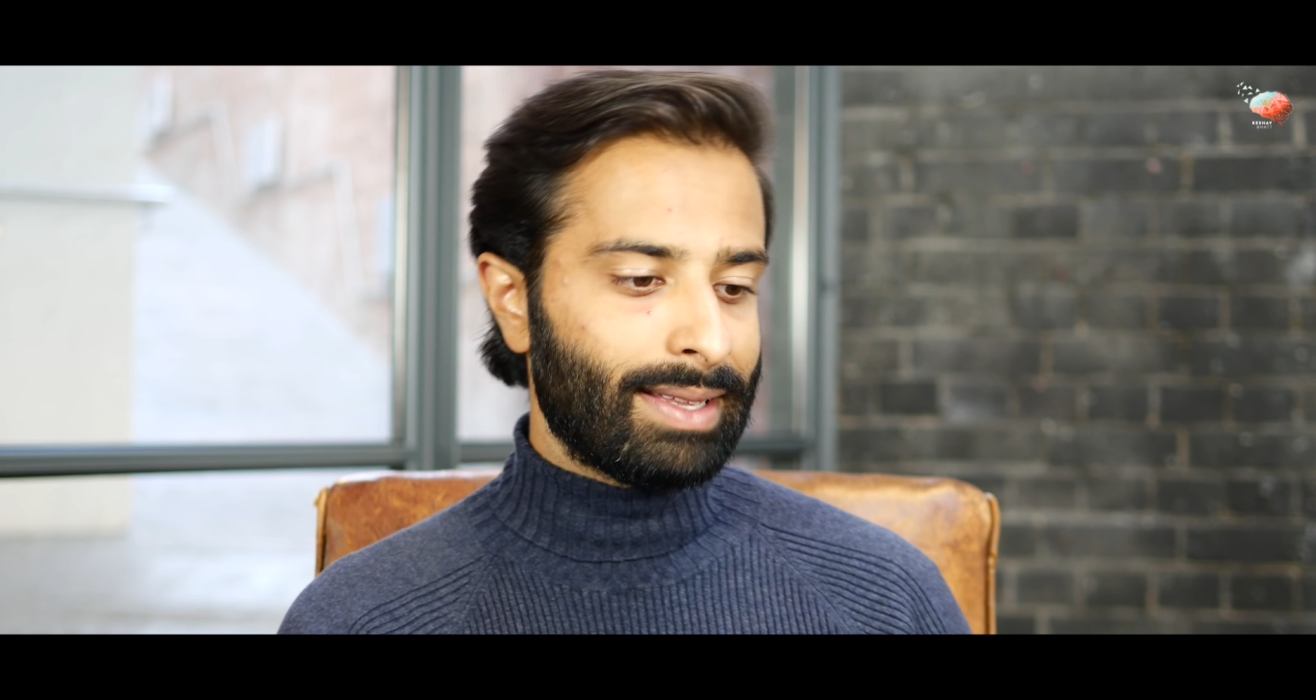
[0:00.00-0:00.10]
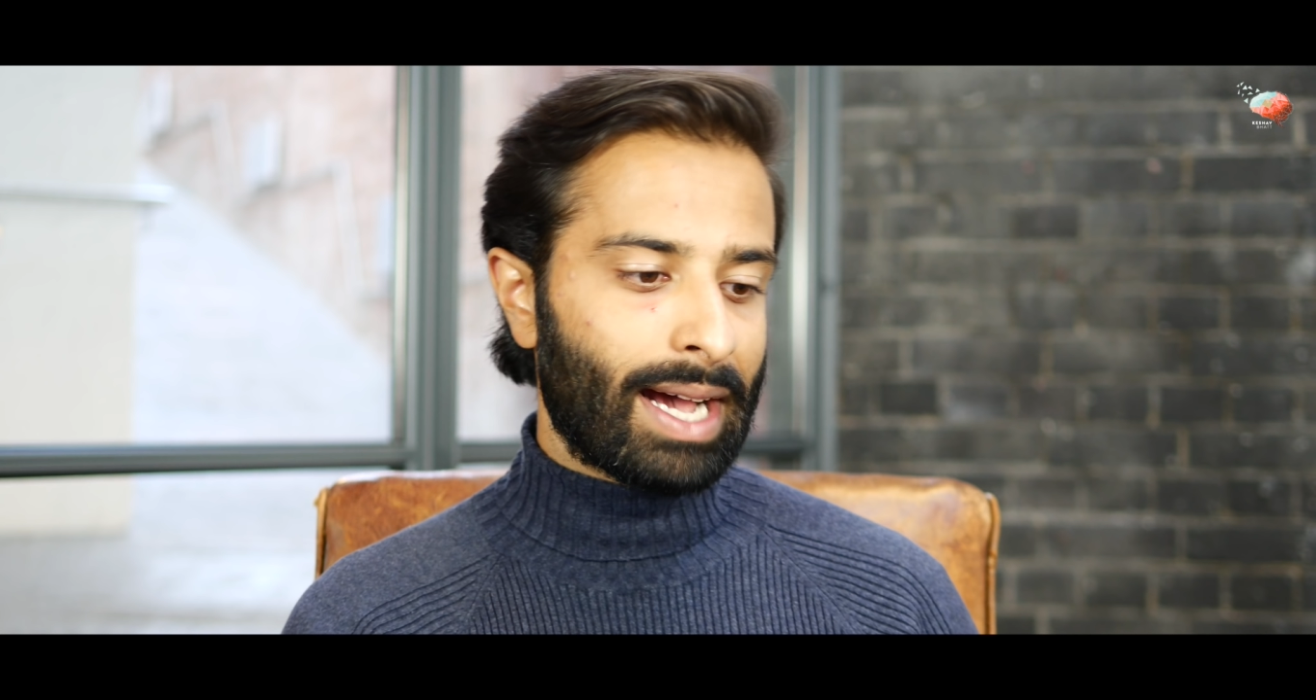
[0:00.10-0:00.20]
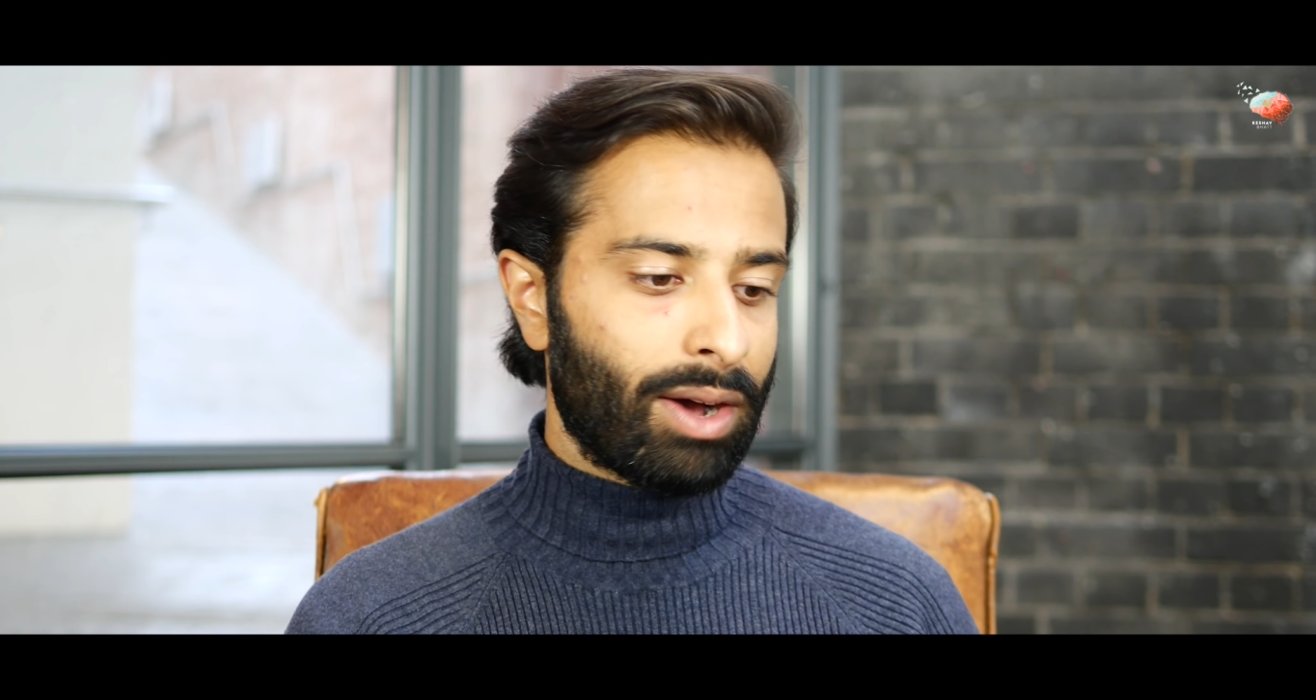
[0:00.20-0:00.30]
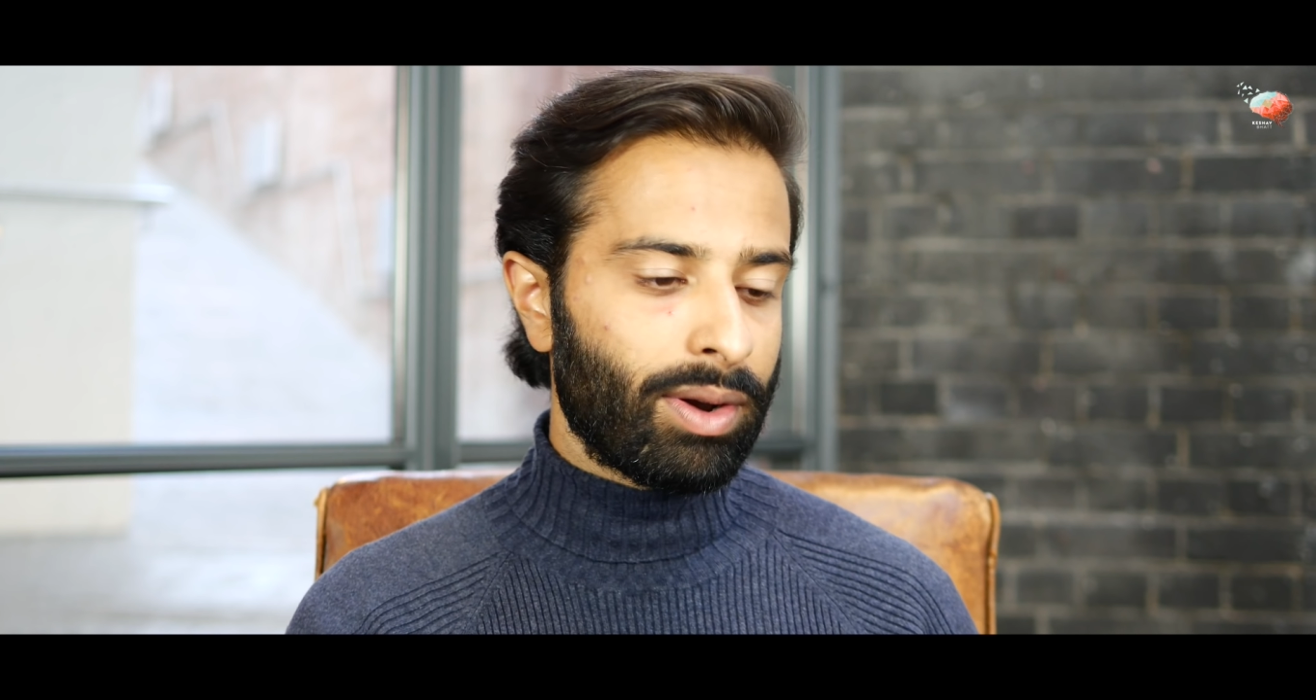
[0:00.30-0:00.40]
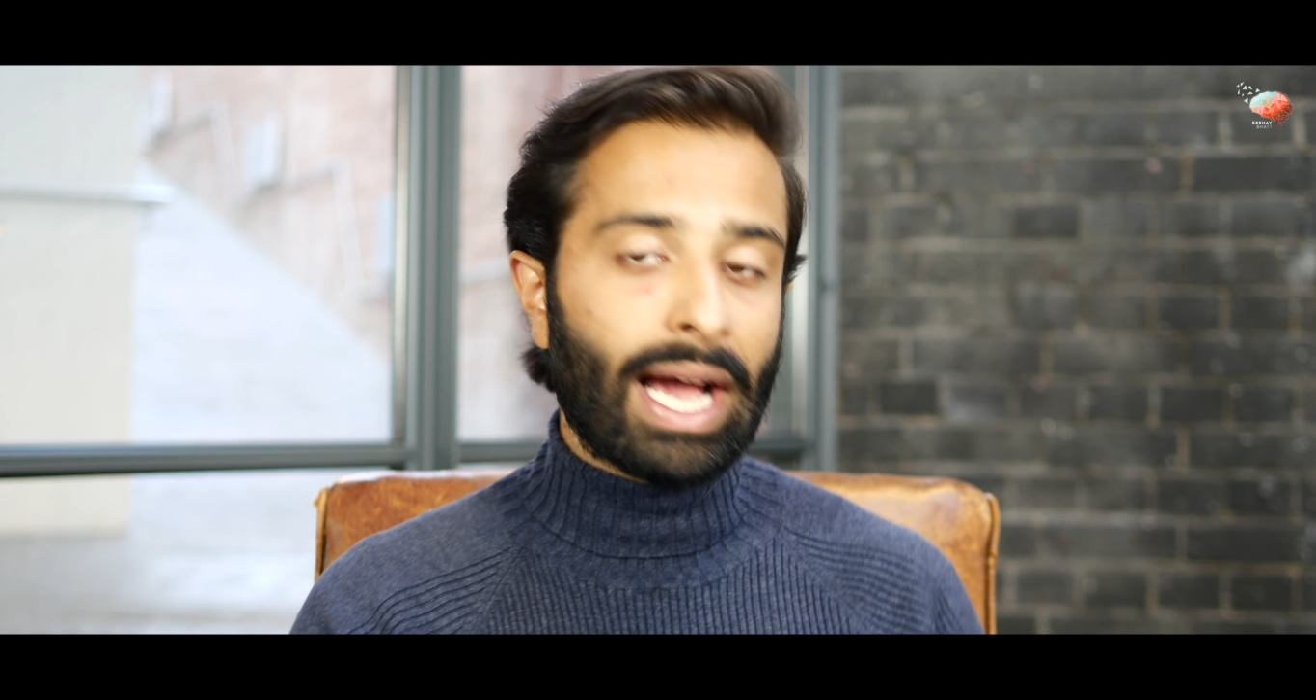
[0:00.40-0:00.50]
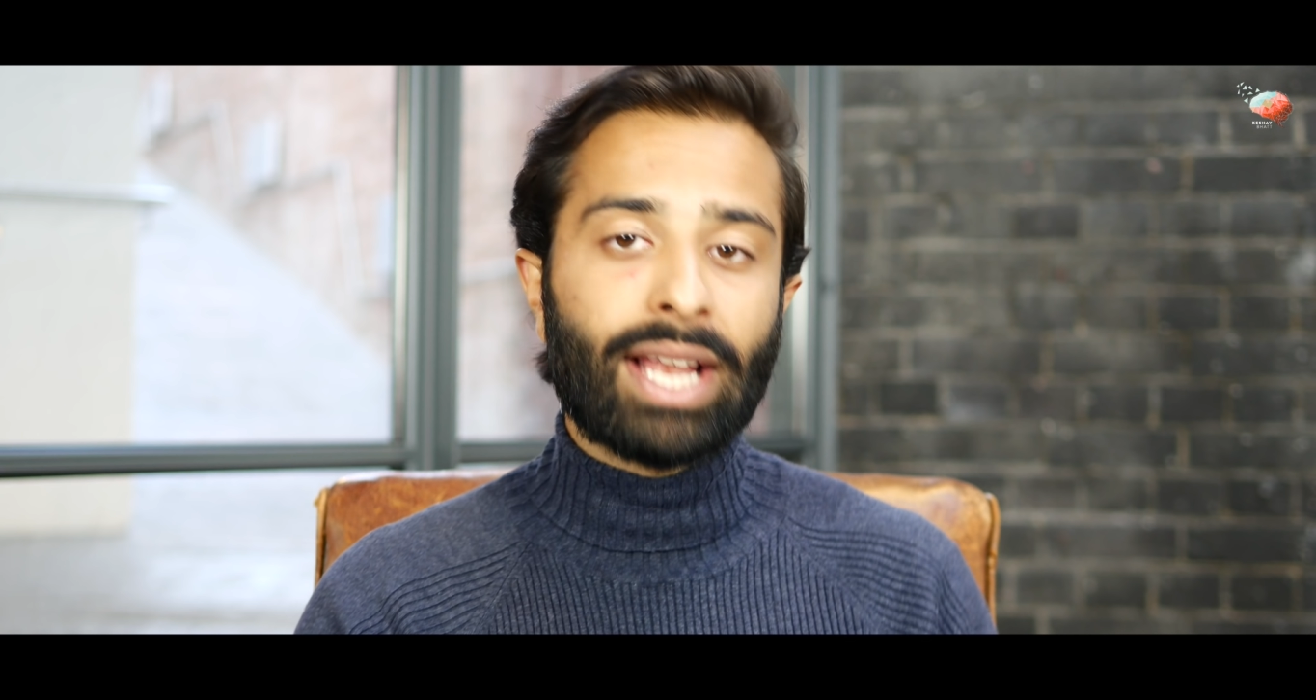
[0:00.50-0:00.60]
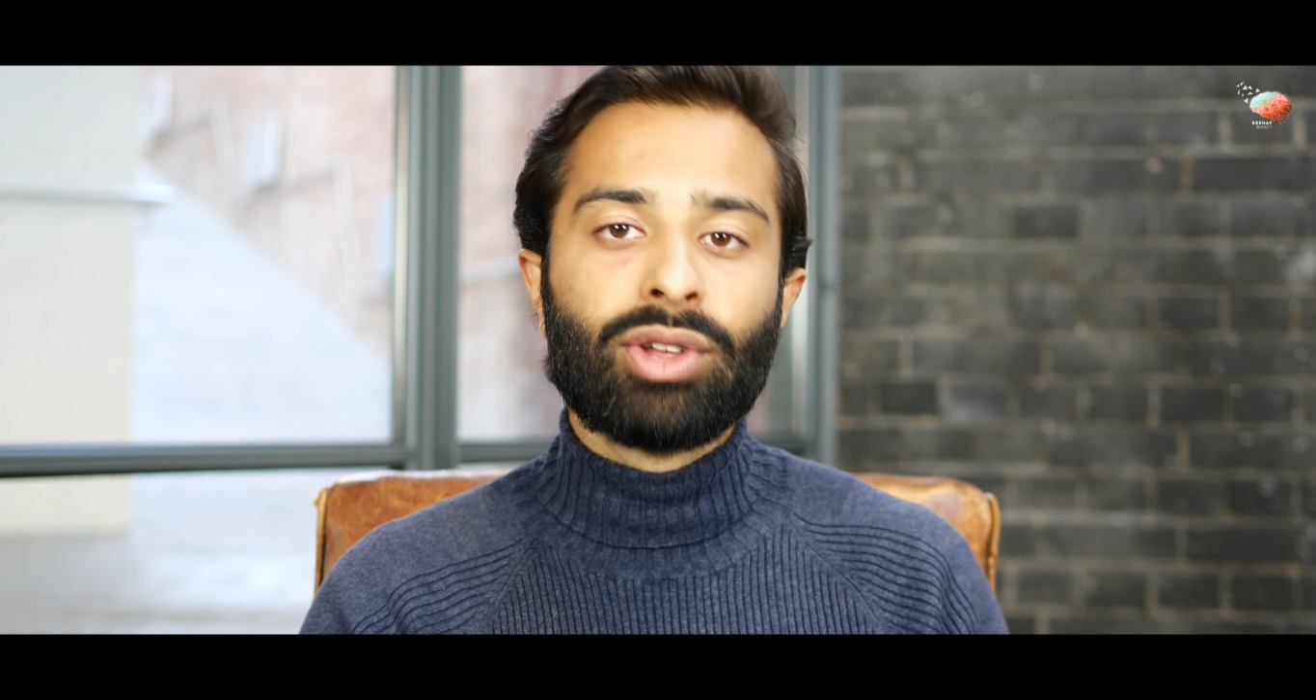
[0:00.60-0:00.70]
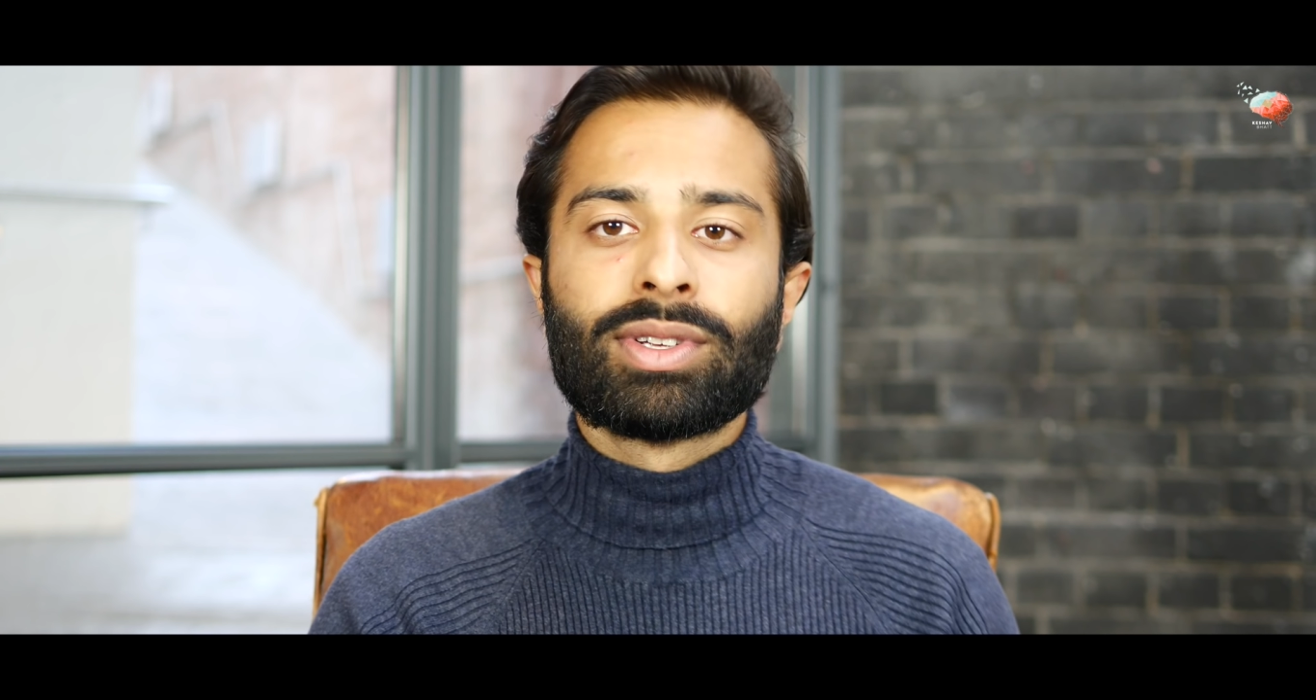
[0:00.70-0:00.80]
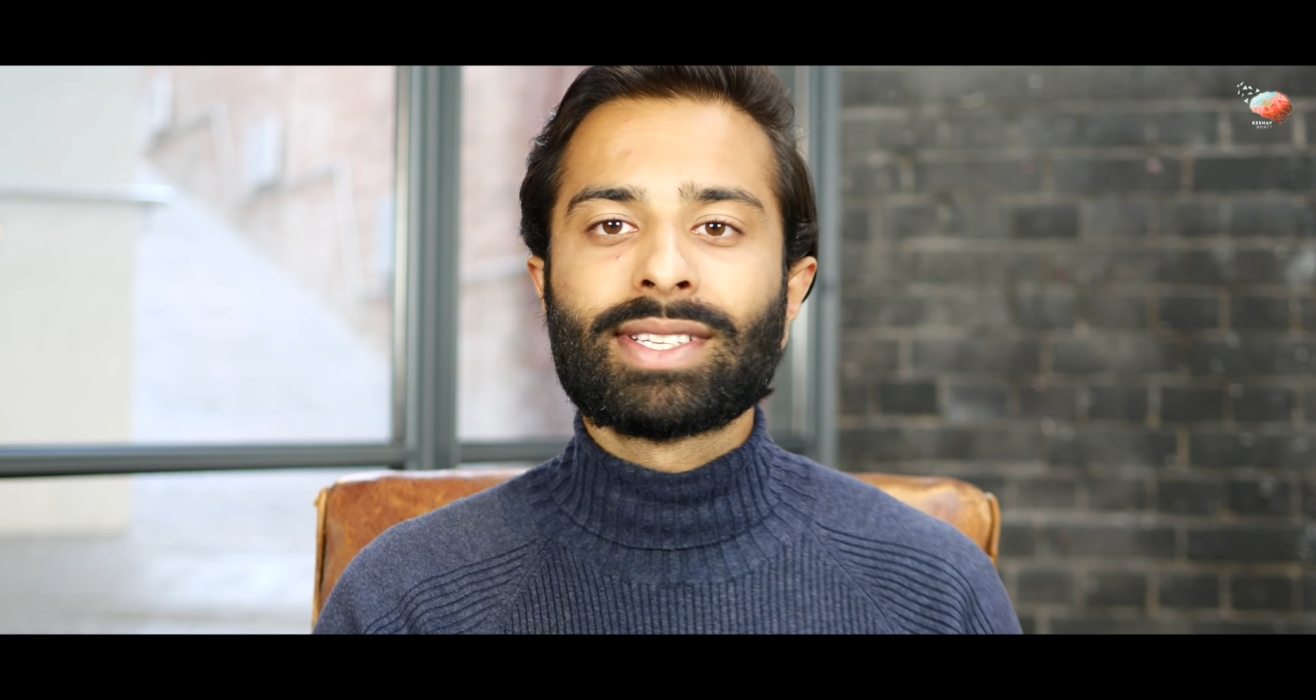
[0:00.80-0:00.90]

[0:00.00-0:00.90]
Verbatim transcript: down and you're